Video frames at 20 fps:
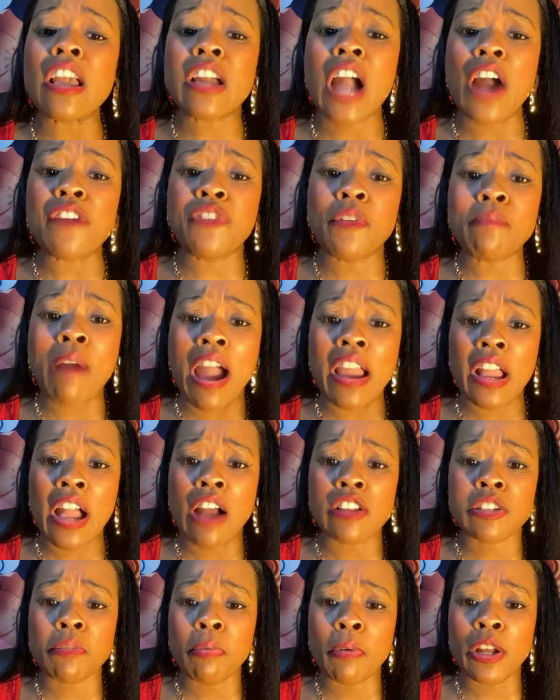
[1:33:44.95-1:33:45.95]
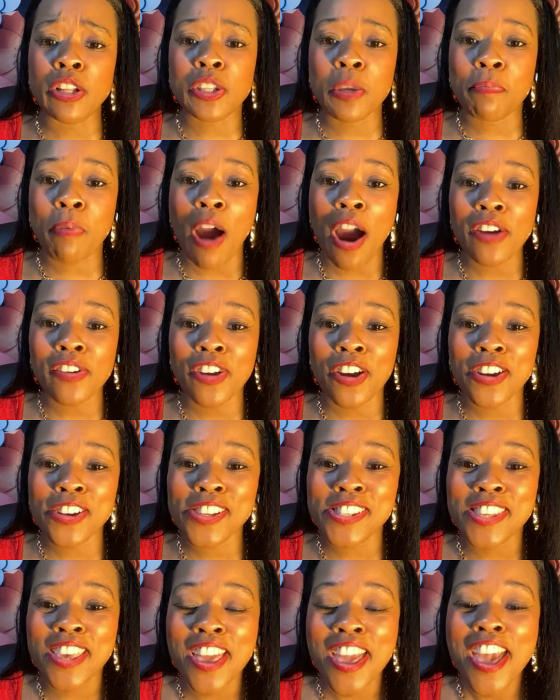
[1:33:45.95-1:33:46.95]
thank God for my accountability
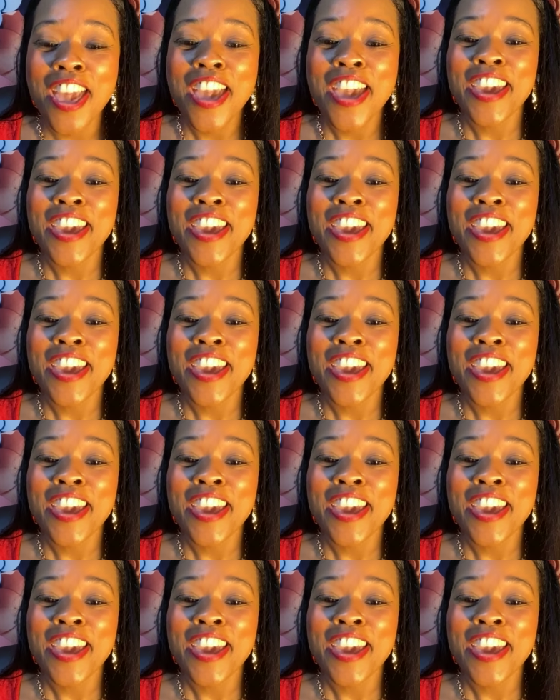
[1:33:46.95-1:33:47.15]
partners.